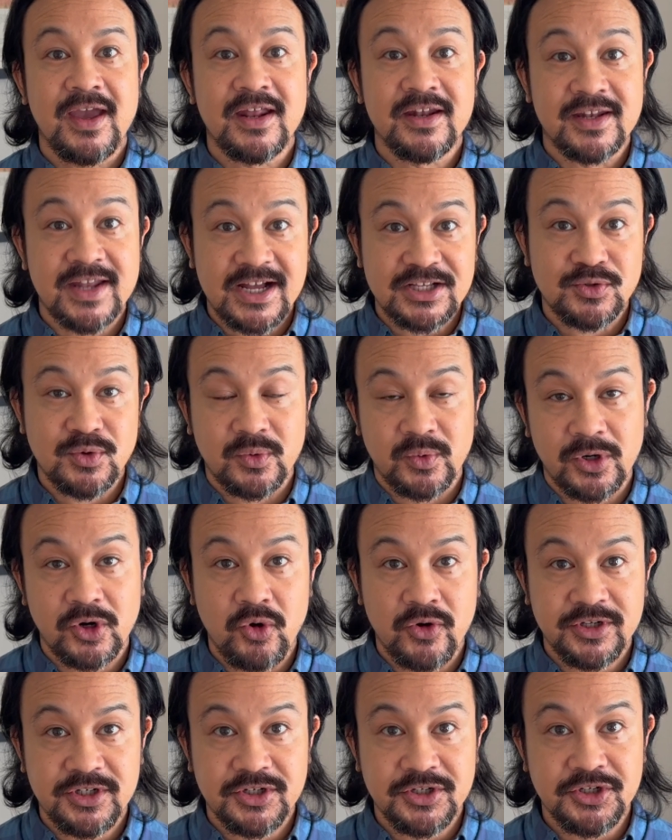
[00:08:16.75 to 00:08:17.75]
And that's what
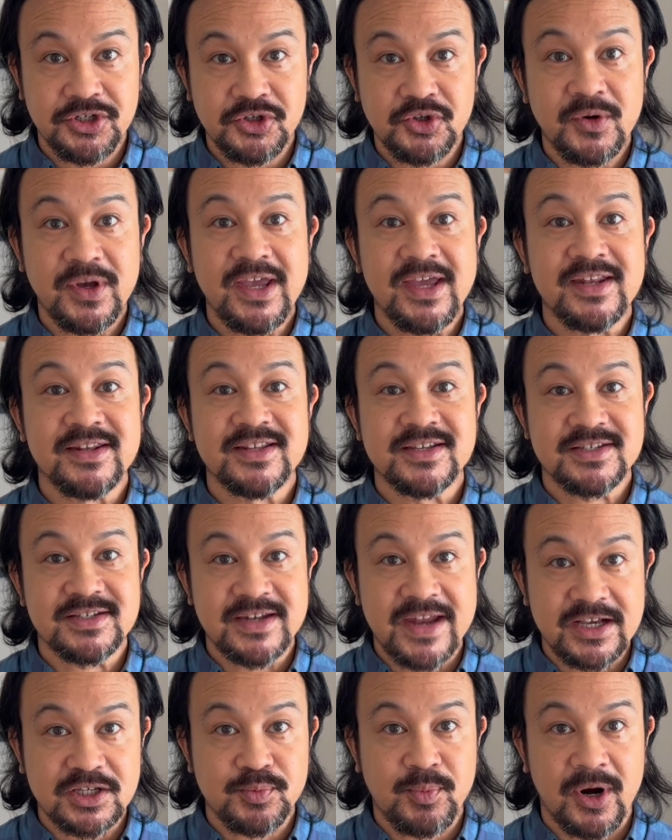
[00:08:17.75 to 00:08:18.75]
we're going to do in
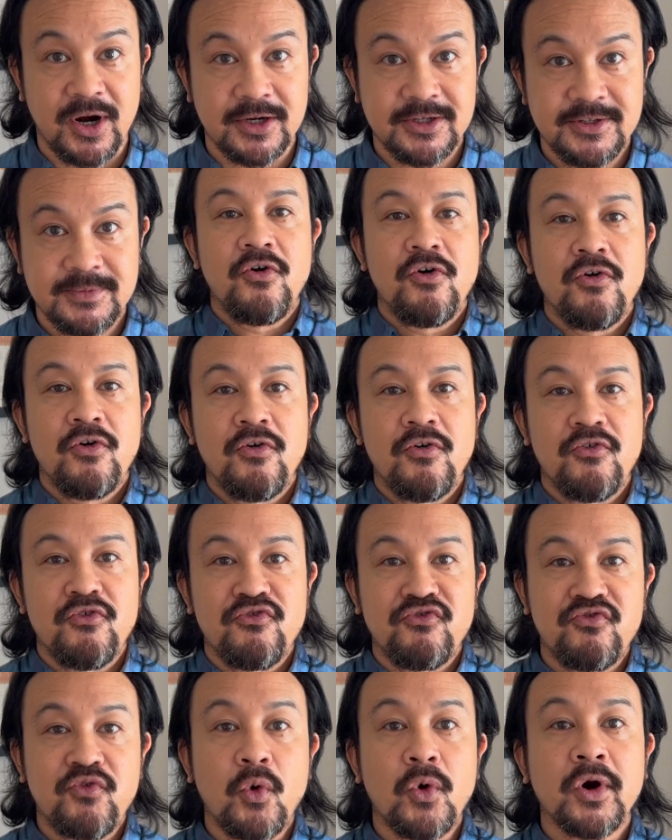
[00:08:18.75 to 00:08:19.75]
this next part.
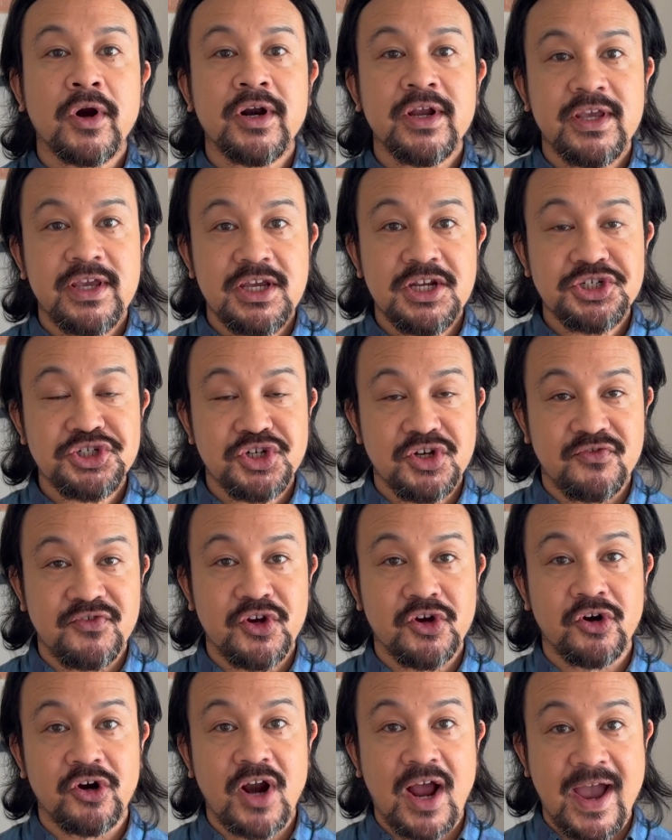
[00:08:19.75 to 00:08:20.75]
For each of
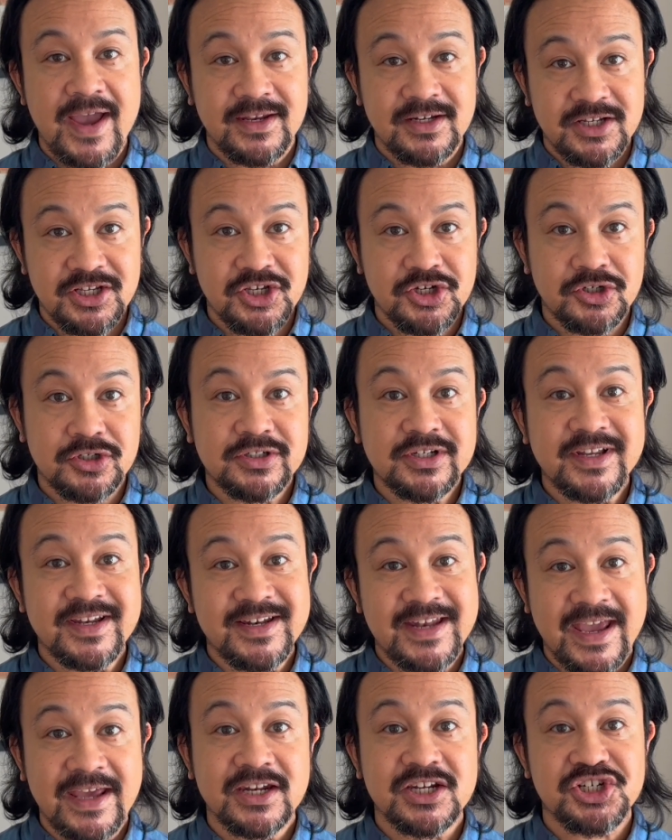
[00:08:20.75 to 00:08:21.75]
your ideal
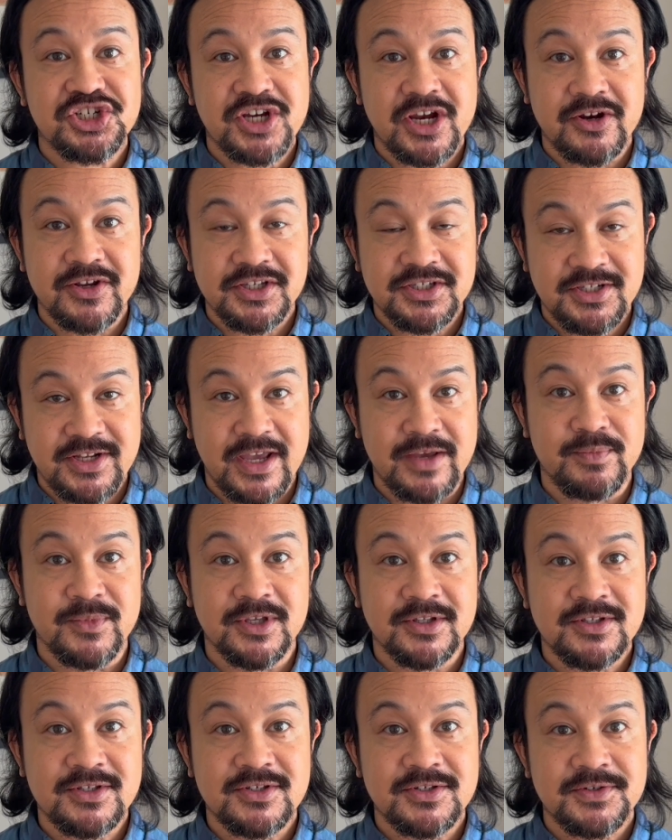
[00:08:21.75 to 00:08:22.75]
data sharing
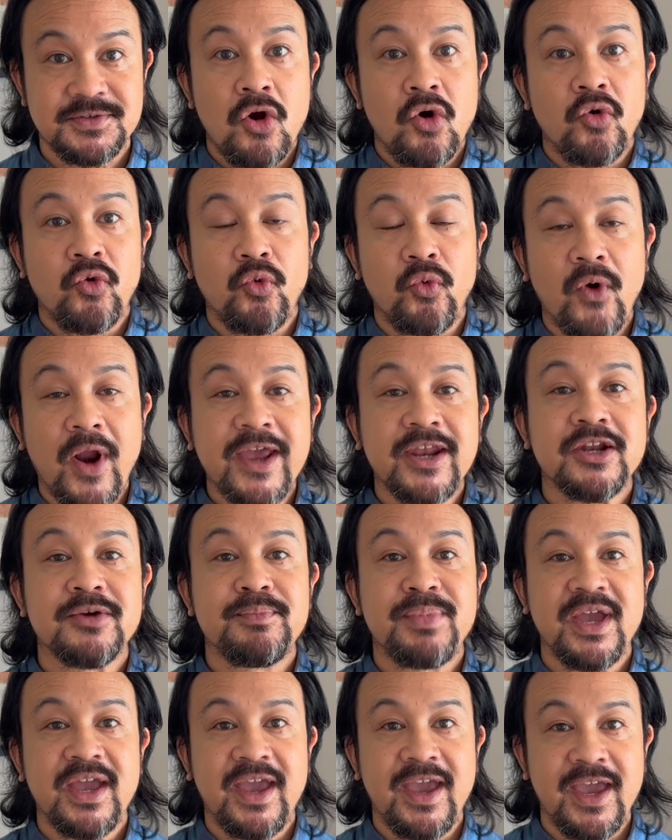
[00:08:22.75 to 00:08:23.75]
statements, write a
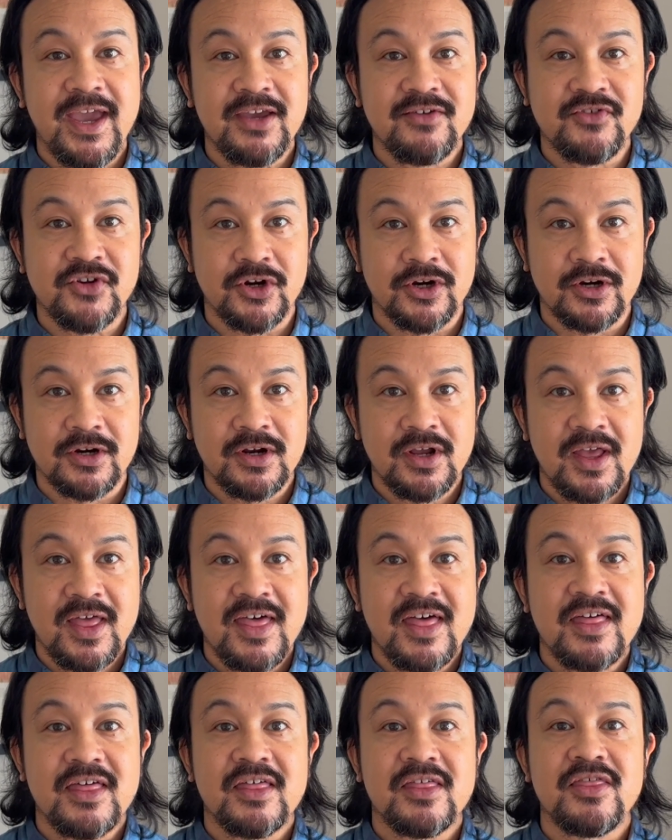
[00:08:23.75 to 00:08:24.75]
behavior
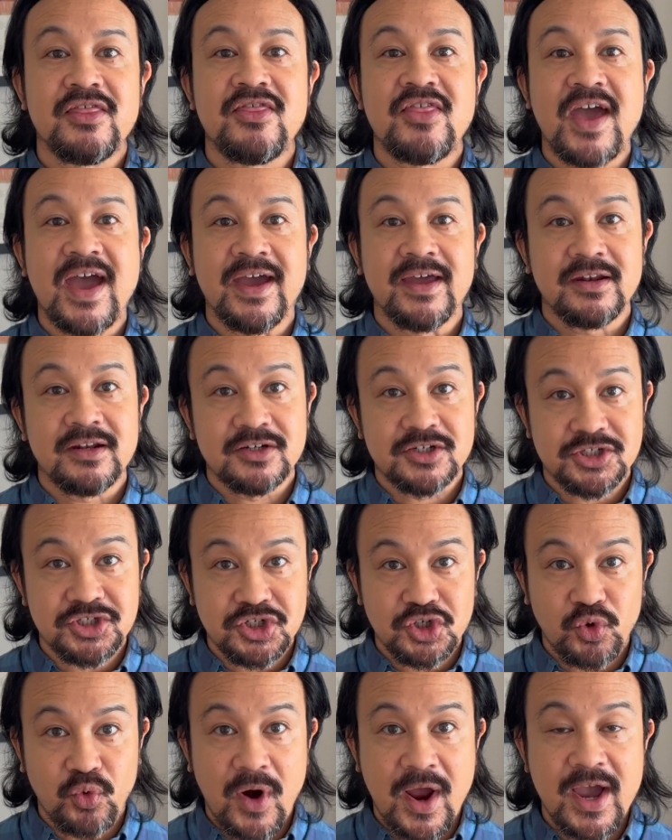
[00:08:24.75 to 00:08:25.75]
that
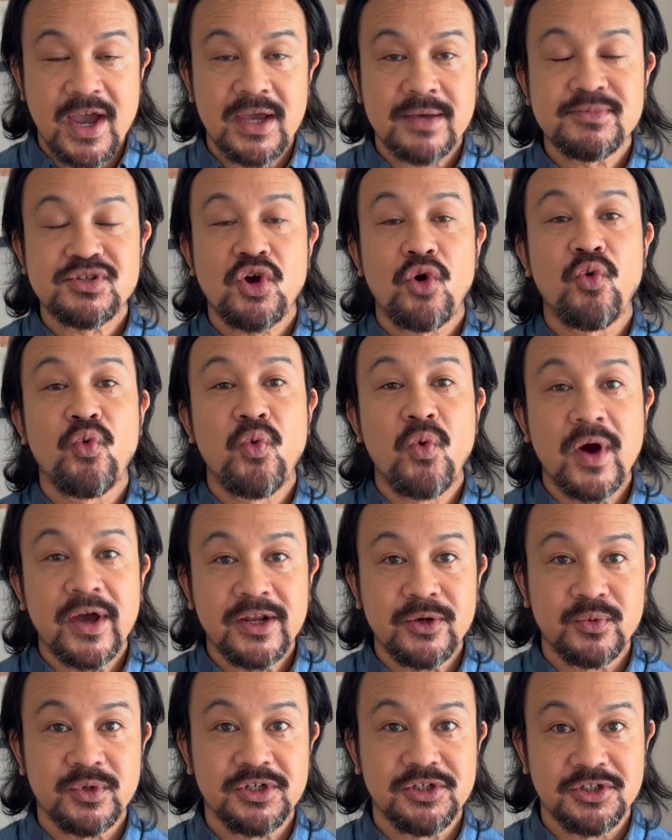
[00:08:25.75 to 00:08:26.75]
describes what
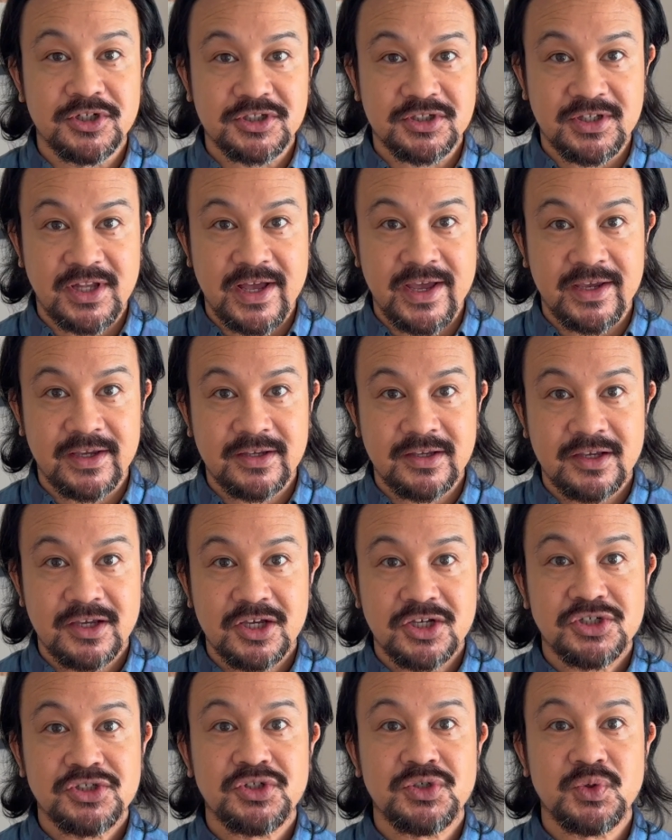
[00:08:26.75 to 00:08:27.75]
it would look like
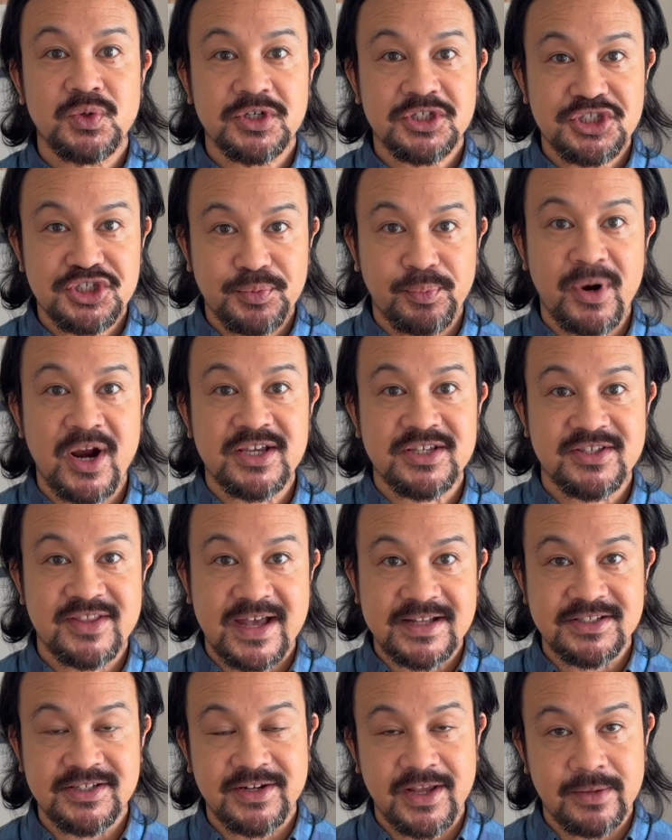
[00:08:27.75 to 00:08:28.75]
to express
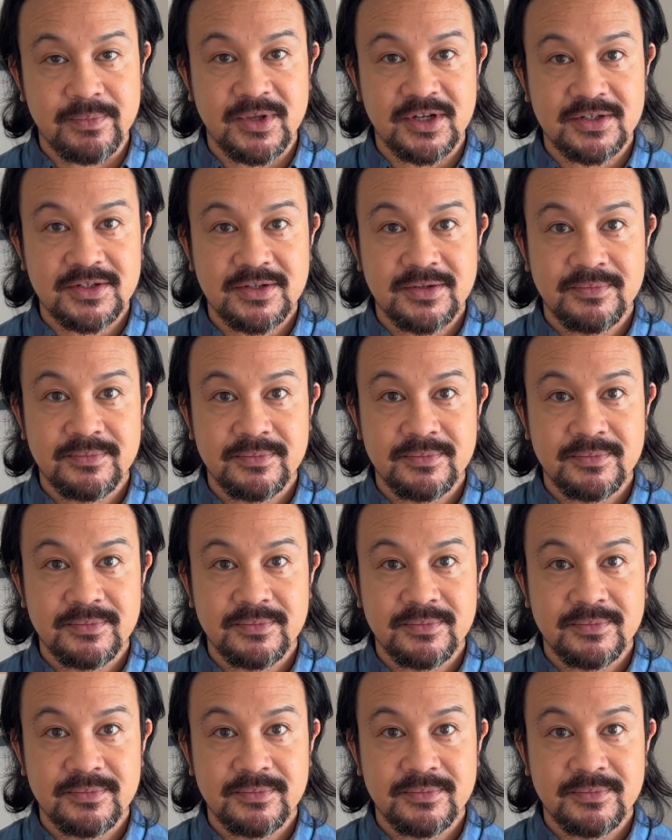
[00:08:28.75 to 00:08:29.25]
that statement.